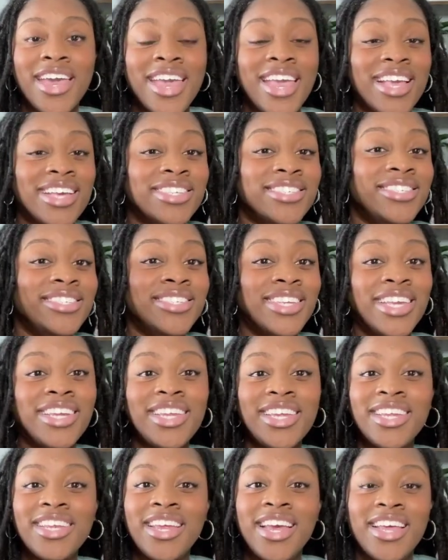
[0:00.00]

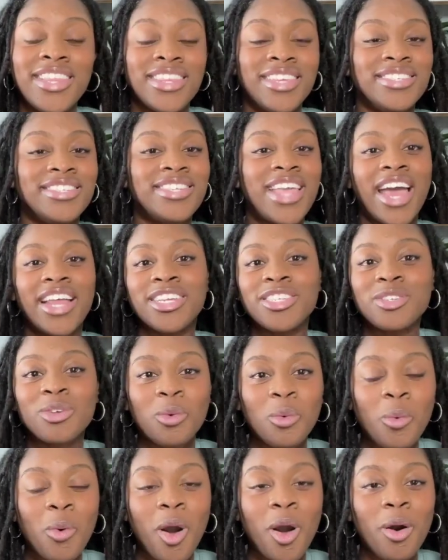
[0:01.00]
exceeded the status
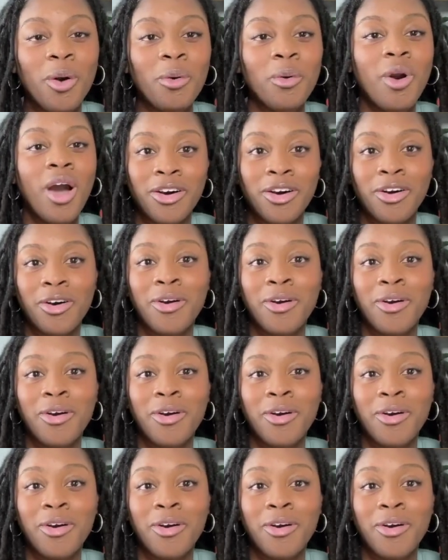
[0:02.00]
quo